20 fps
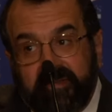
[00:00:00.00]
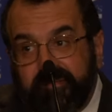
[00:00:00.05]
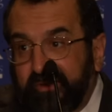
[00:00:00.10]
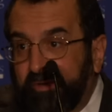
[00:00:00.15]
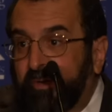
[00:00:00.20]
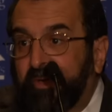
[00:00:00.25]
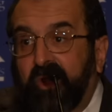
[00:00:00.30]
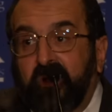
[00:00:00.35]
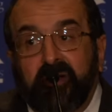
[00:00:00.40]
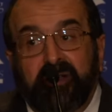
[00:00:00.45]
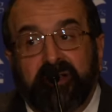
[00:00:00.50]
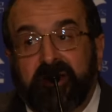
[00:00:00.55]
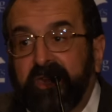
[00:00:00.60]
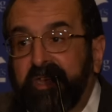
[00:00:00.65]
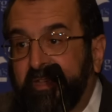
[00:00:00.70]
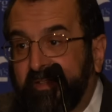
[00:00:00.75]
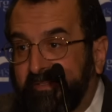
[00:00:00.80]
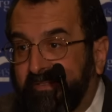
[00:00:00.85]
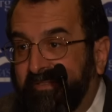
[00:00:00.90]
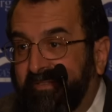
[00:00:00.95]
give you a long
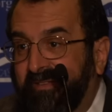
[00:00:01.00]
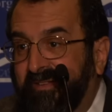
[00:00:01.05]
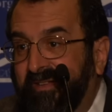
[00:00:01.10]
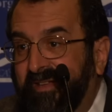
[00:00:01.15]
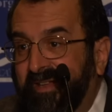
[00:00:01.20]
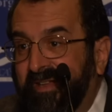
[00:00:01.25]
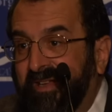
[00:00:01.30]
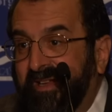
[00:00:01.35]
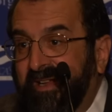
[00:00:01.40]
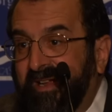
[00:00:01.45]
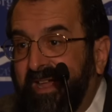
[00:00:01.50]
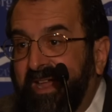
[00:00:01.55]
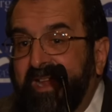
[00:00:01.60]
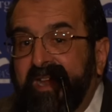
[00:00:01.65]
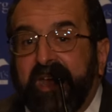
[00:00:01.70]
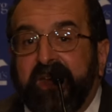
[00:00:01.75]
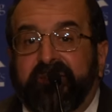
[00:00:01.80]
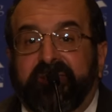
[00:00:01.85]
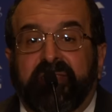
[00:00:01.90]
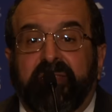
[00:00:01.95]
list
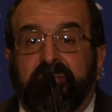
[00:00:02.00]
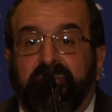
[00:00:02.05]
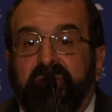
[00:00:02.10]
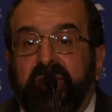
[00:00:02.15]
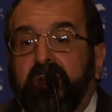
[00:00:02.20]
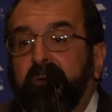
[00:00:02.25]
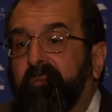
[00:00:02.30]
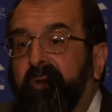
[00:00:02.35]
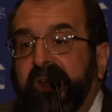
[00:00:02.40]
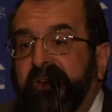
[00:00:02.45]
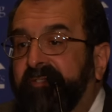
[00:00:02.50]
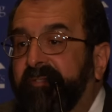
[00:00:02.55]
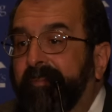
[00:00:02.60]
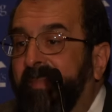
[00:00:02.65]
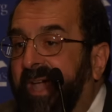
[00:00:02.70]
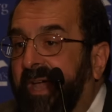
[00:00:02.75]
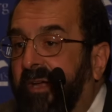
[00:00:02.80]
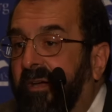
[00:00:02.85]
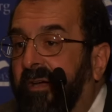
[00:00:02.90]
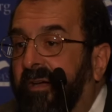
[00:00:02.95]
and ask if their rights
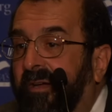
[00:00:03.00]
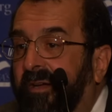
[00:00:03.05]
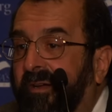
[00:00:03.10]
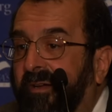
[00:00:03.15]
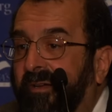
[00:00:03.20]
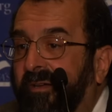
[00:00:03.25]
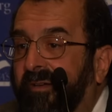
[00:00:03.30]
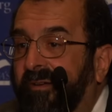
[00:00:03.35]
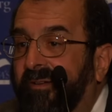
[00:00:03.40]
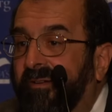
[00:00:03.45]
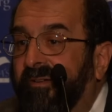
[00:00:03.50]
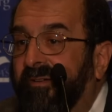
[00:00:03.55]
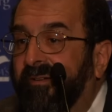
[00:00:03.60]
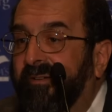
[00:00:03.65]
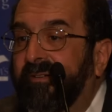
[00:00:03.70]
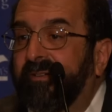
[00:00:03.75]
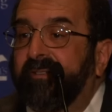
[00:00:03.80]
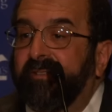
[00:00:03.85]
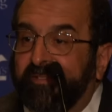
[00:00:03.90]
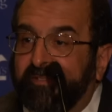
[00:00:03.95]
matter
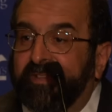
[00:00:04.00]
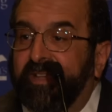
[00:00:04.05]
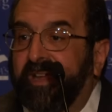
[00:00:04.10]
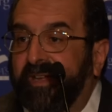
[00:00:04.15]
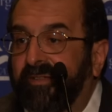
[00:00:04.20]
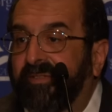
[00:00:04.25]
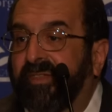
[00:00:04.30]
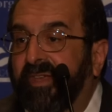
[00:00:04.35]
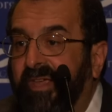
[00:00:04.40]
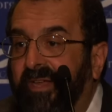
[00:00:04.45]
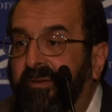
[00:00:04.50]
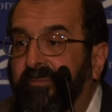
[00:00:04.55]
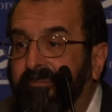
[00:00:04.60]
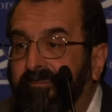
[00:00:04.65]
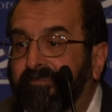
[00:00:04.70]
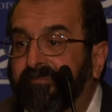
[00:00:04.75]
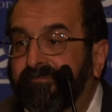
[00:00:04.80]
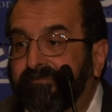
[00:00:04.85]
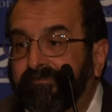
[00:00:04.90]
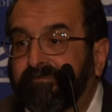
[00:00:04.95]
this kind of thing.
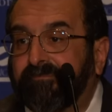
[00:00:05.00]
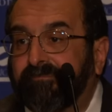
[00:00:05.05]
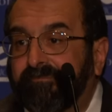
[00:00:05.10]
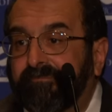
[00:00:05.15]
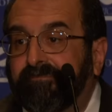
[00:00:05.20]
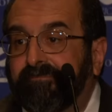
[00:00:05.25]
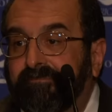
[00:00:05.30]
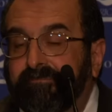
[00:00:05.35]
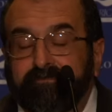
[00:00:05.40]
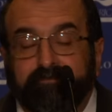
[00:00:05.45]
Great.